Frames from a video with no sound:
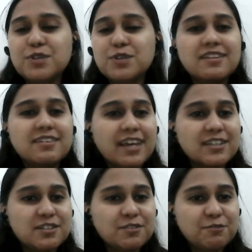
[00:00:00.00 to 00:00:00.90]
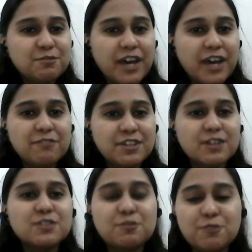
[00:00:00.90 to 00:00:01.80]
in next 5
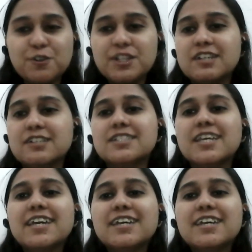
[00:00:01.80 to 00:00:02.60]
years or 4 years.